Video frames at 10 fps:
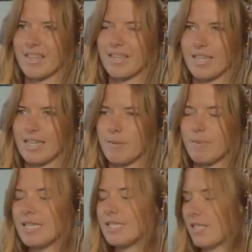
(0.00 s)
it can be
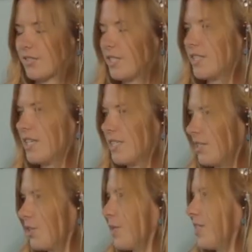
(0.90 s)
easier in certain
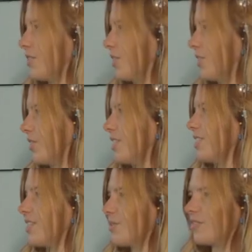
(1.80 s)
situations than others.
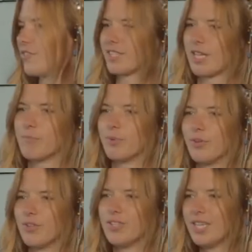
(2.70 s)
So if, for
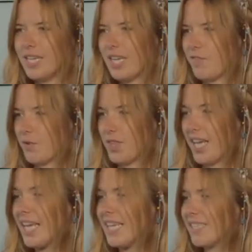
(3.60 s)
example, you're in the
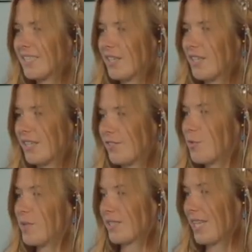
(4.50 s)
heat, if
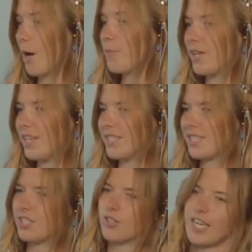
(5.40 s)
something's happened
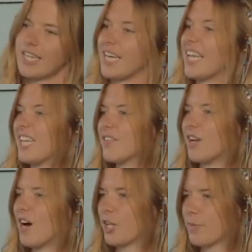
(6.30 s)
and you're like in the heat of an
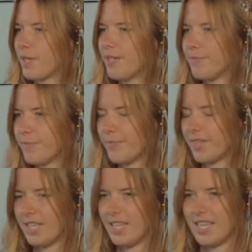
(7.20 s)
argument,
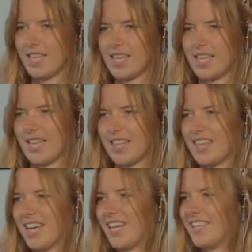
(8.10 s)

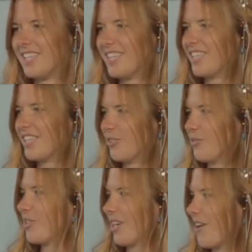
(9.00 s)
then
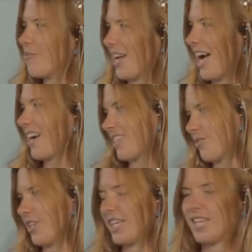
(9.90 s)
you react,
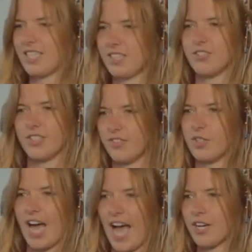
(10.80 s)
right? Like you, if you
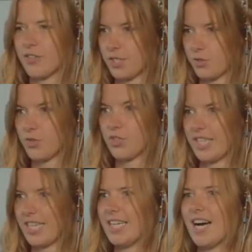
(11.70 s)
get angry, it's
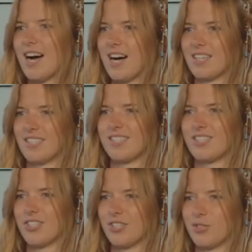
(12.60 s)
really hard
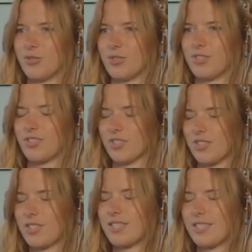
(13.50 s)
to just
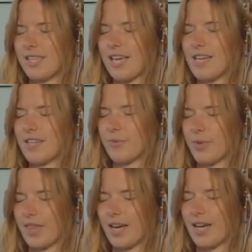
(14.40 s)
sit with
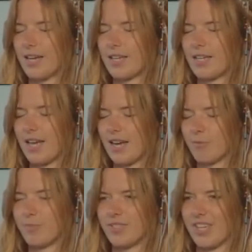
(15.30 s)
that and
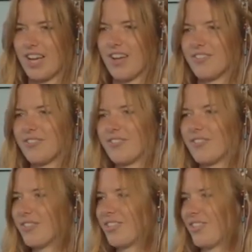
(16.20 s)
observe
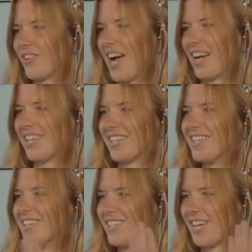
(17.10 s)
your anger
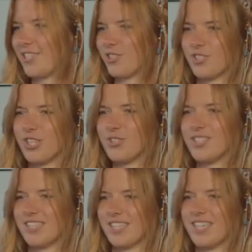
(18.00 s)
and just notice
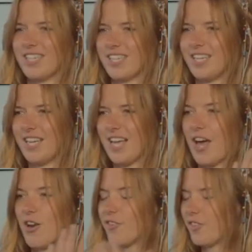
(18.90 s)
it. And
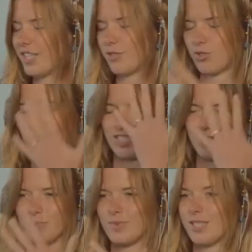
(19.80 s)
often it will just
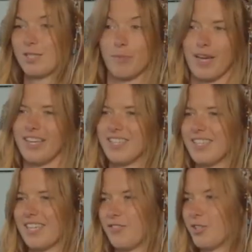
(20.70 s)
dissipate
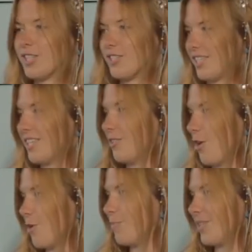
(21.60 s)
if you can sit and
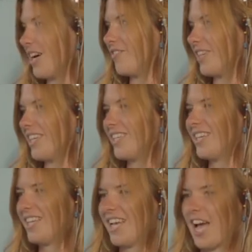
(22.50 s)
observe it,
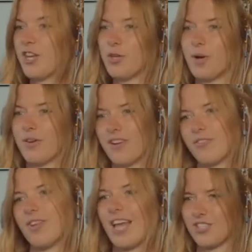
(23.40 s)
and you won't
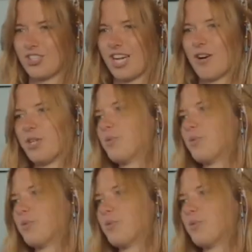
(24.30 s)
have lashed out and you